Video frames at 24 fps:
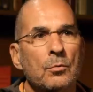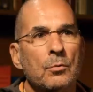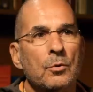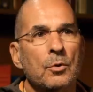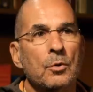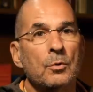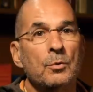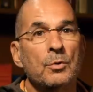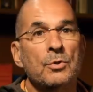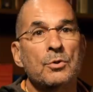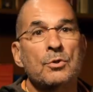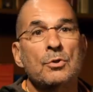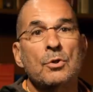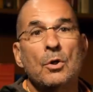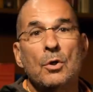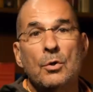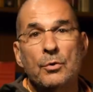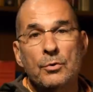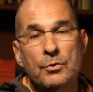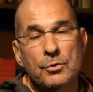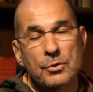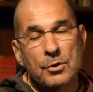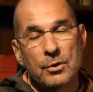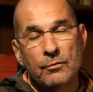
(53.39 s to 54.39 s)

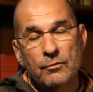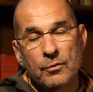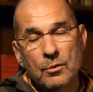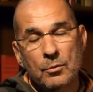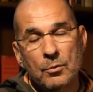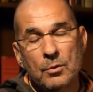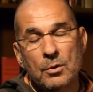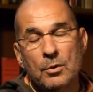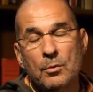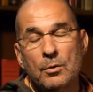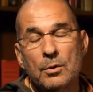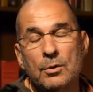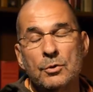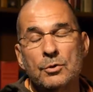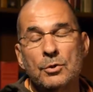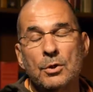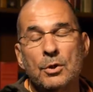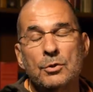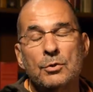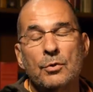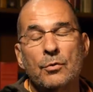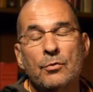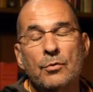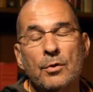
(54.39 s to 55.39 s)
results, if you want to
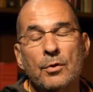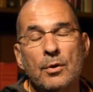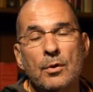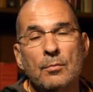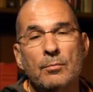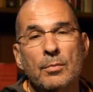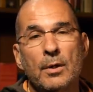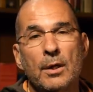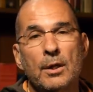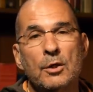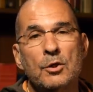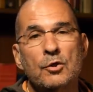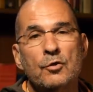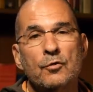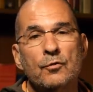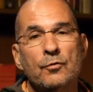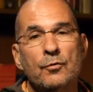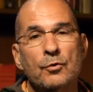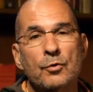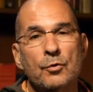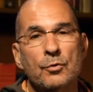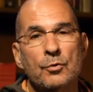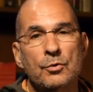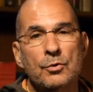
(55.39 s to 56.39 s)
judge a thing by its
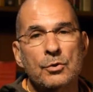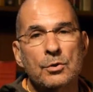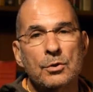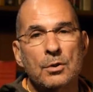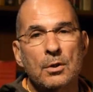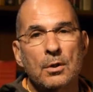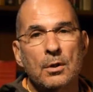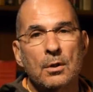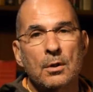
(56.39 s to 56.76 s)
fruits.